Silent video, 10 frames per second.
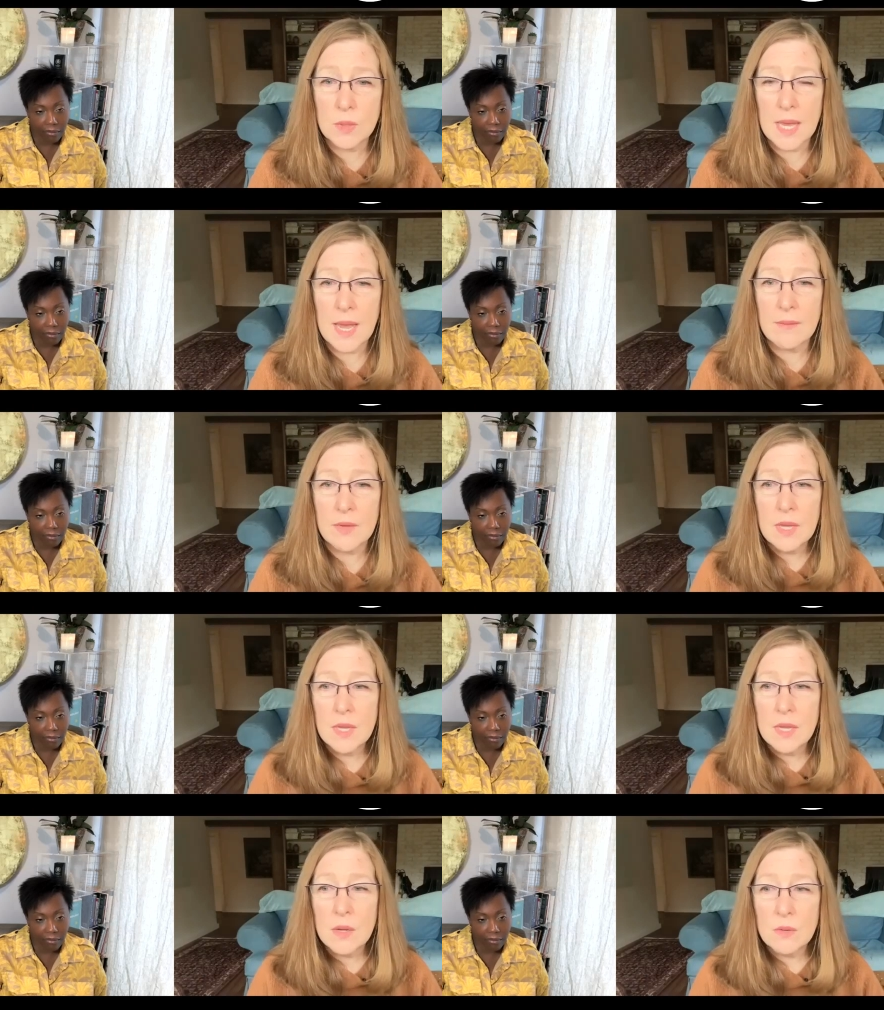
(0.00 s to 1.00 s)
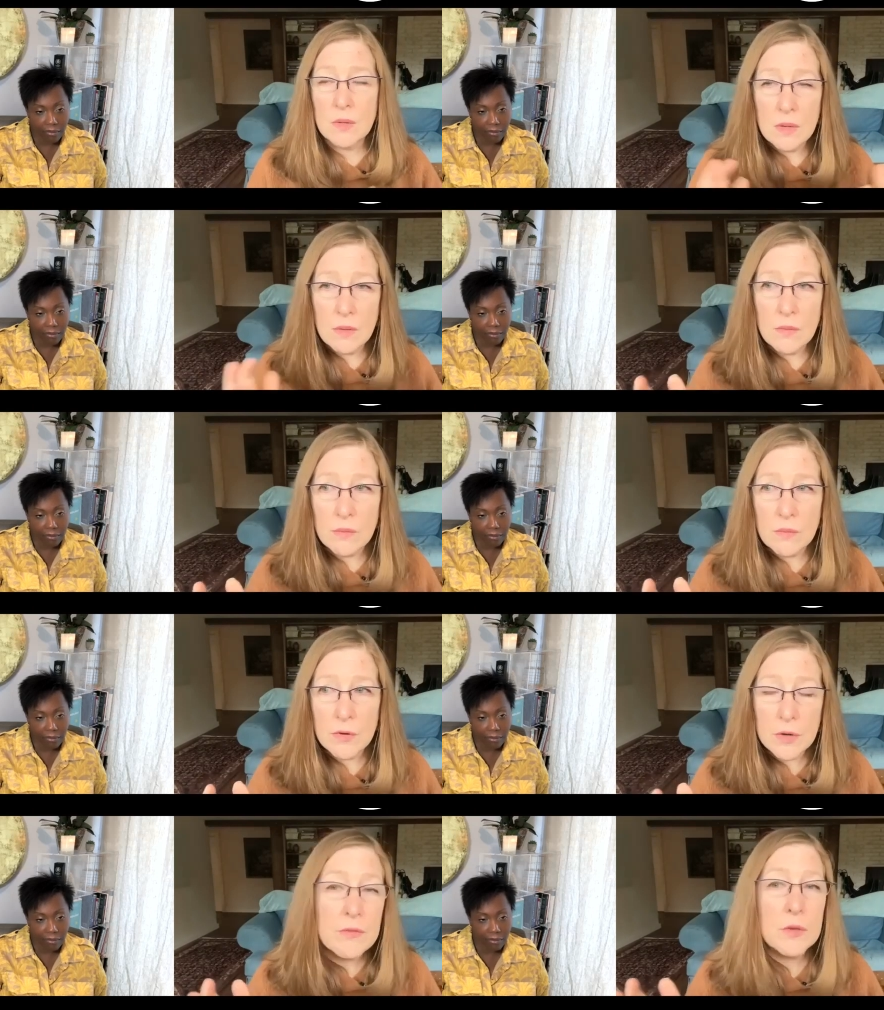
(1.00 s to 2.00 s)
Speaker 1: you want to have
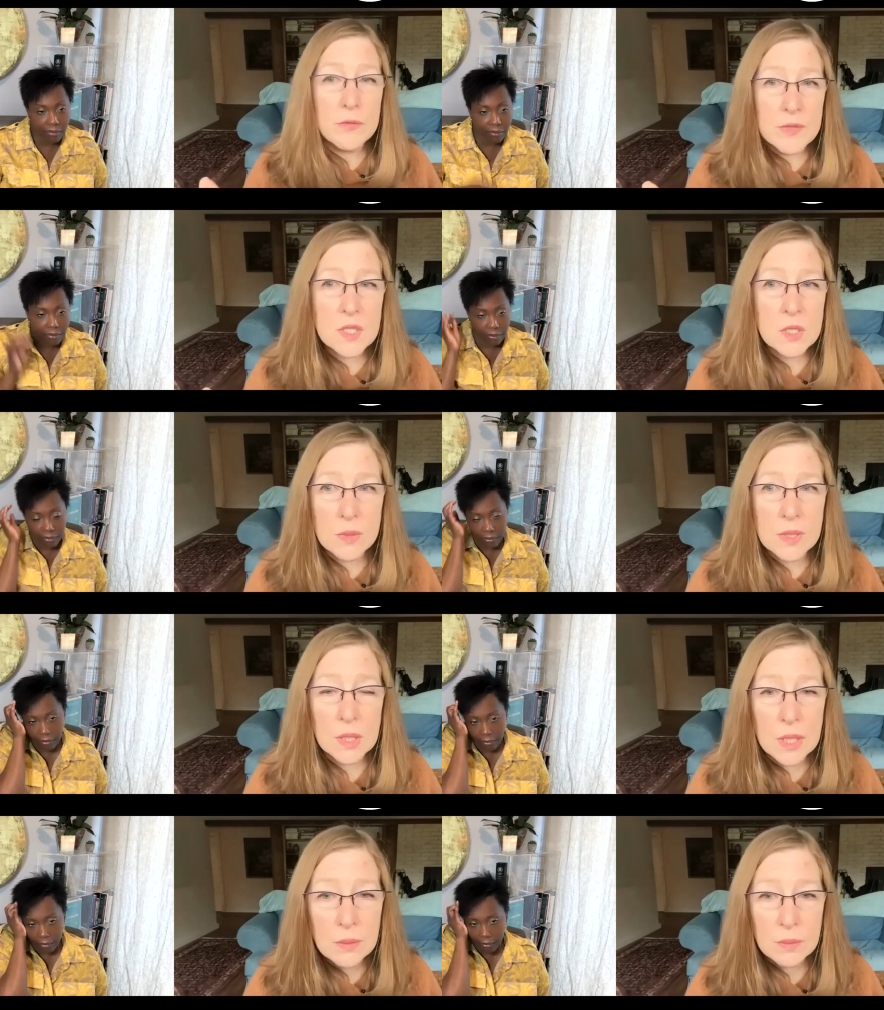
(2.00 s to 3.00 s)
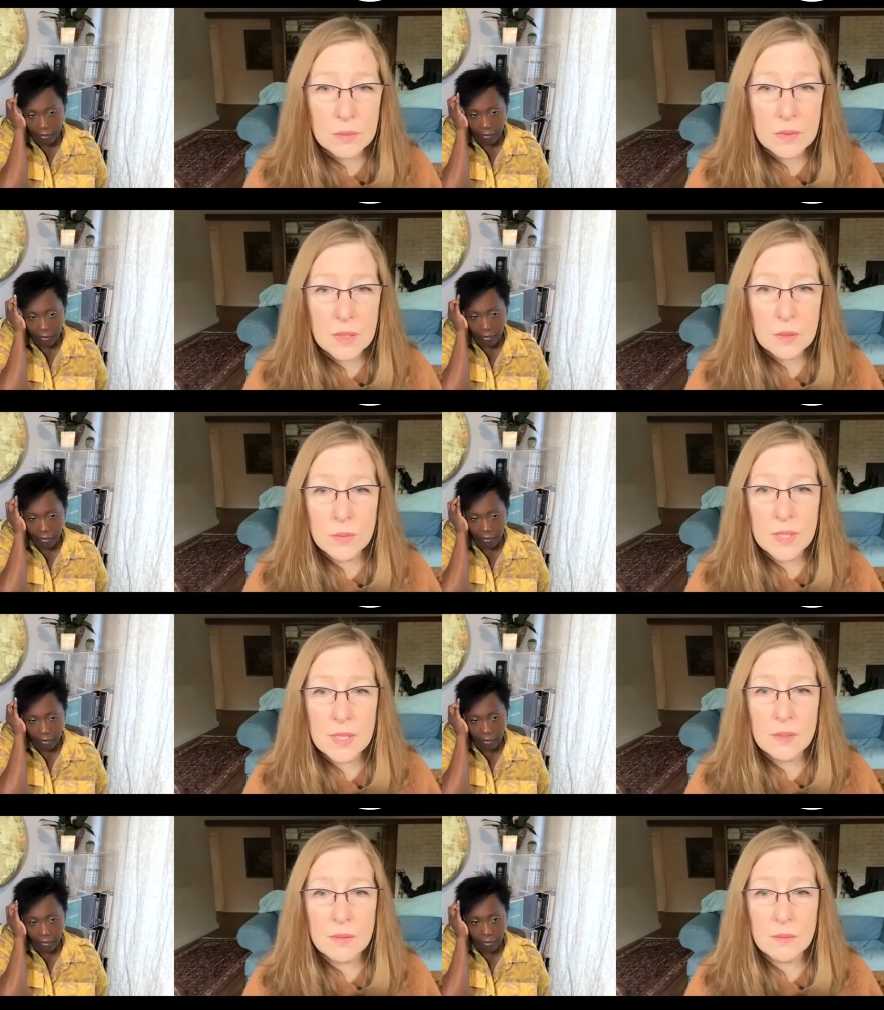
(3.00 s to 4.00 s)
very few of us do it alone
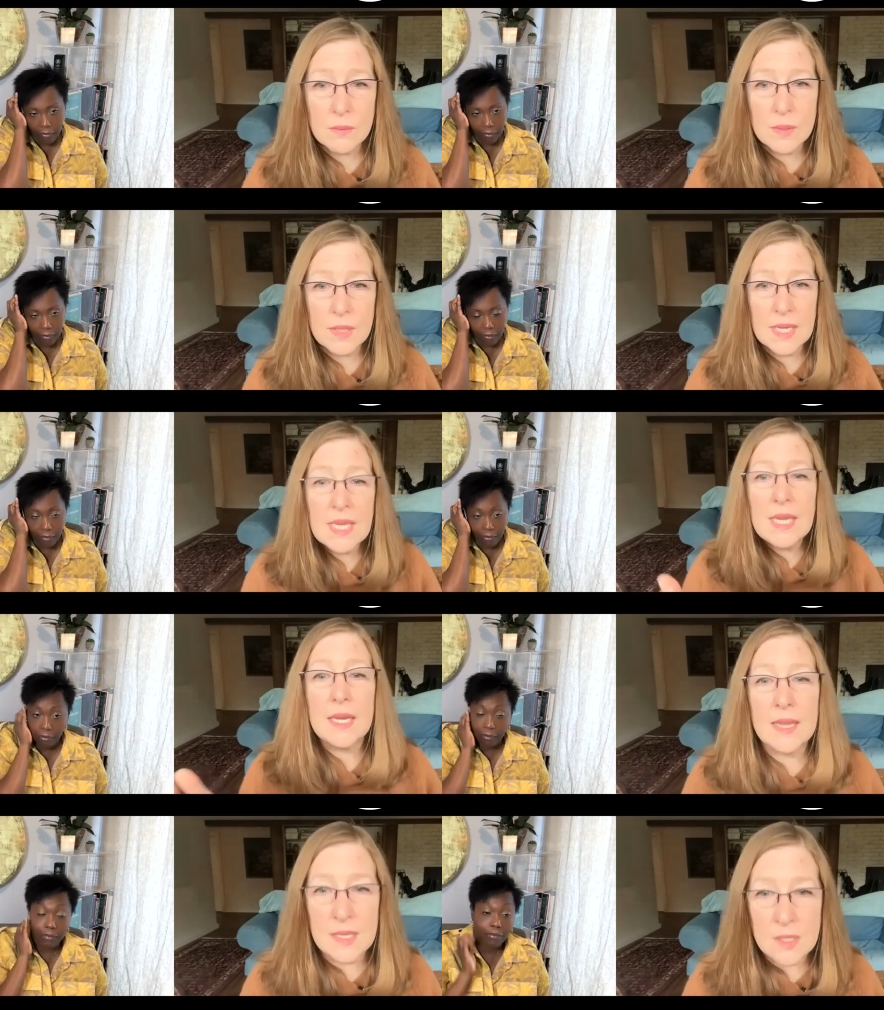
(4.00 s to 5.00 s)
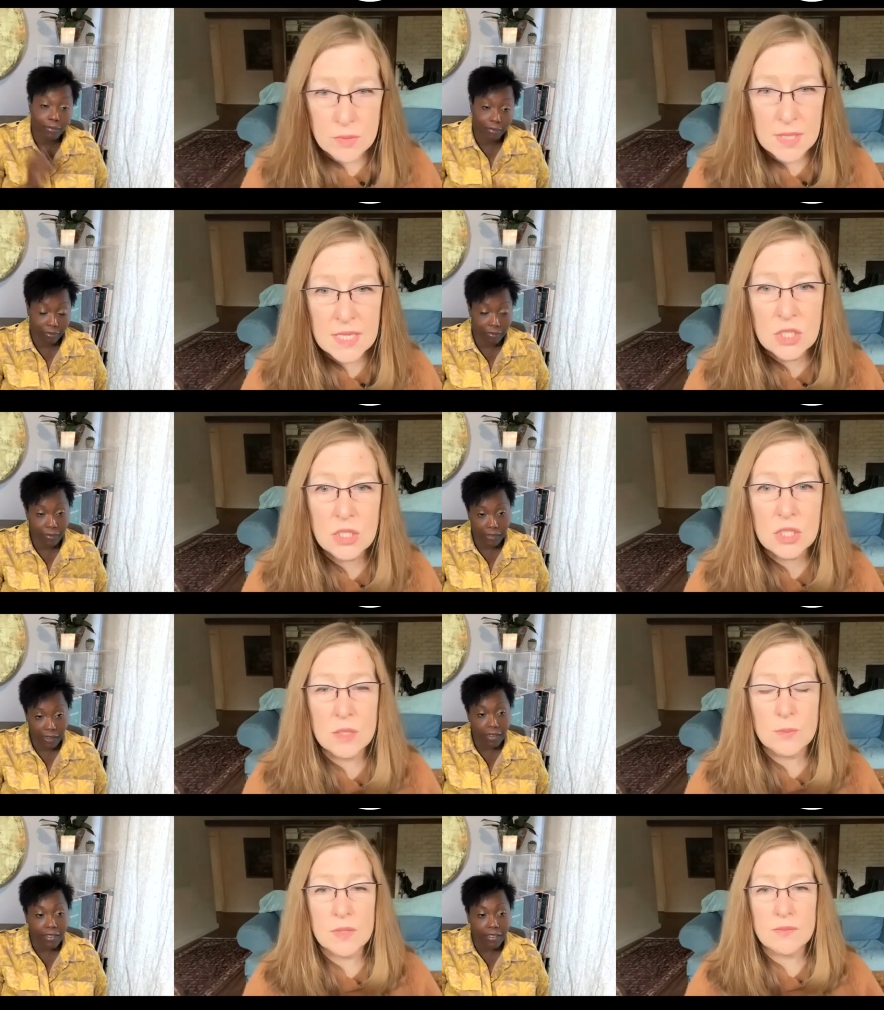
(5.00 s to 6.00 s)
we we need these
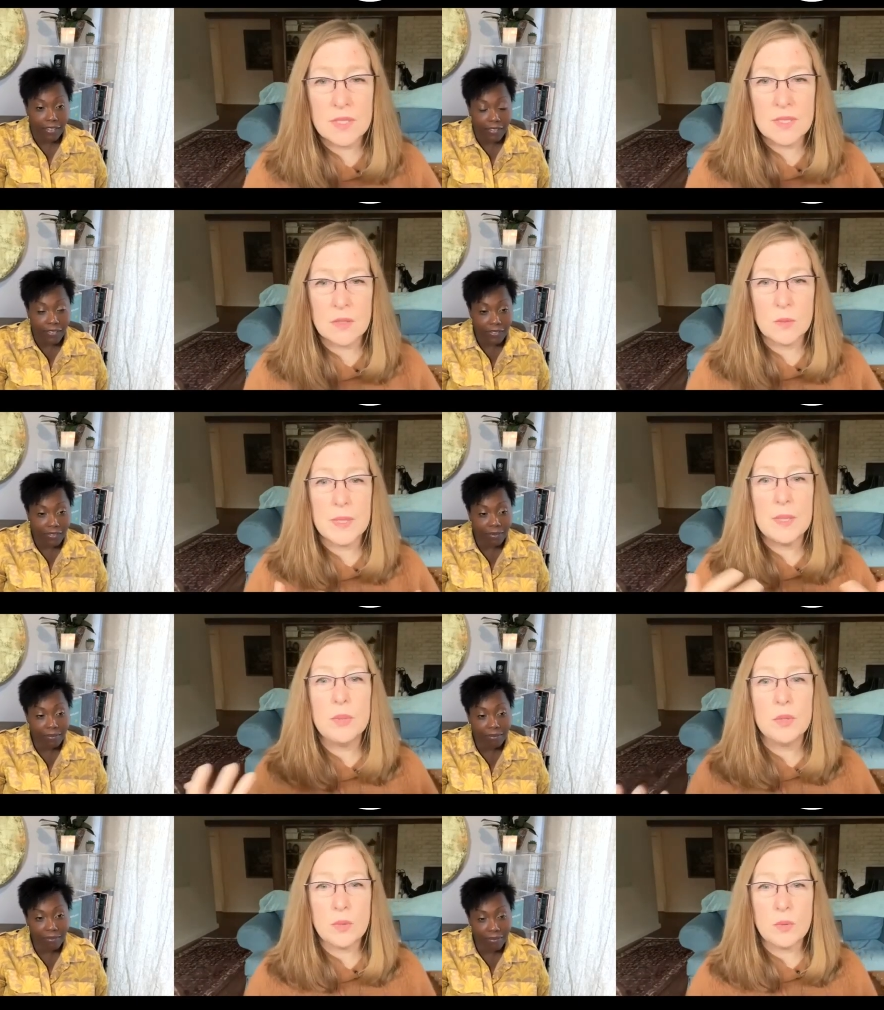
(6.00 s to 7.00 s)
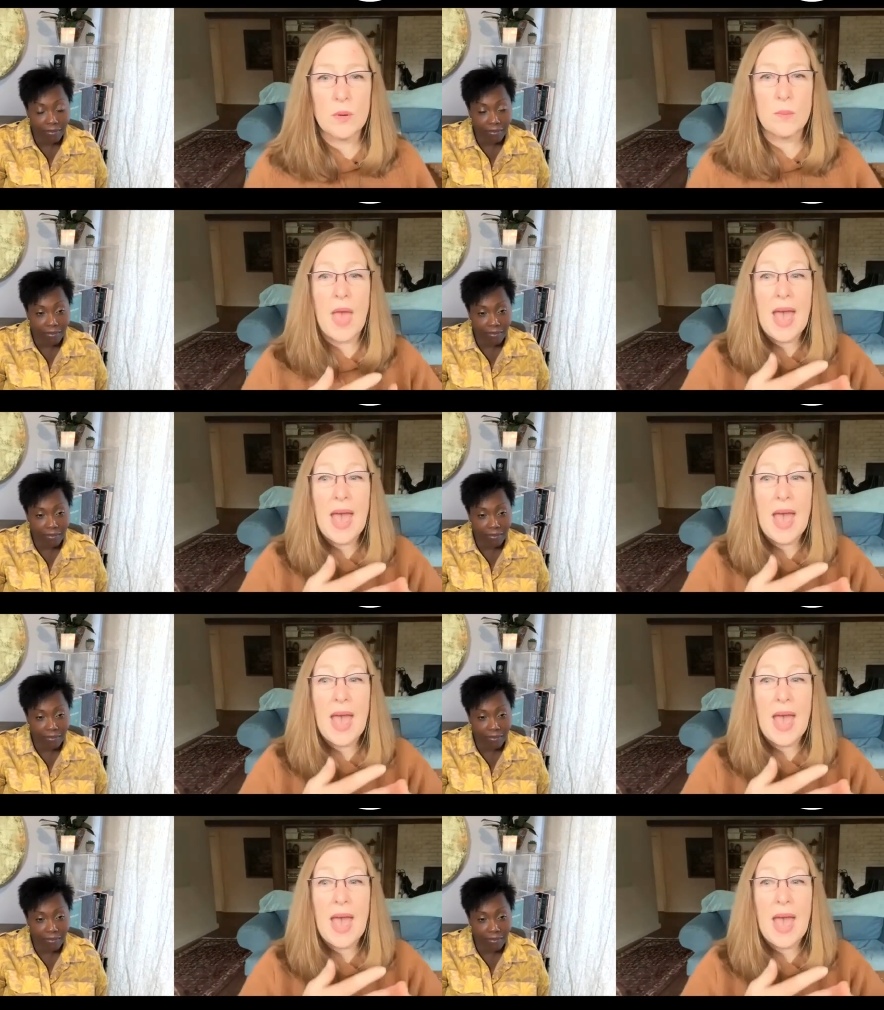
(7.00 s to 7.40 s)
relationships of these other people who are